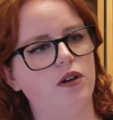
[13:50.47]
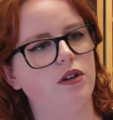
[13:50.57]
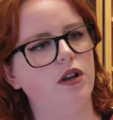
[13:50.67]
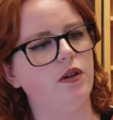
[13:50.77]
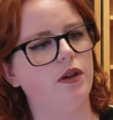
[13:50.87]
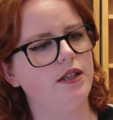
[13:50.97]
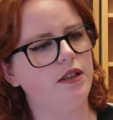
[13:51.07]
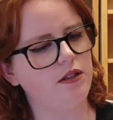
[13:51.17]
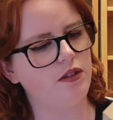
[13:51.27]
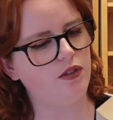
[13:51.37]
No, is
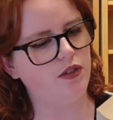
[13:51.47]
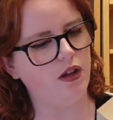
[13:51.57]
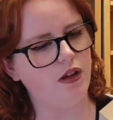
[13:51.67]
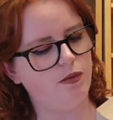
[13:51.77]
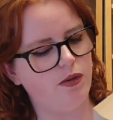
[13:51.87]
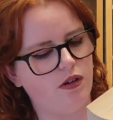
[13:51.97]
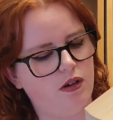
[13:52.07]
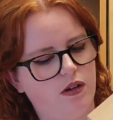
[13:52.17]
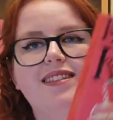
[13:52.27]
this the third book?